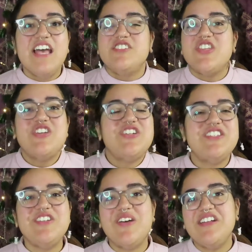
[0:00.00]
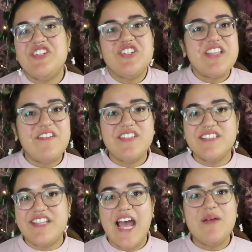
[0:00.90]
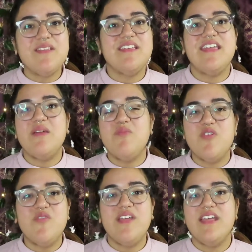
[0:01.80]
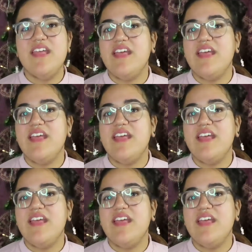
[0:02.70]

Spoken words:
So you just, you know, you just have to adapt and keep moving.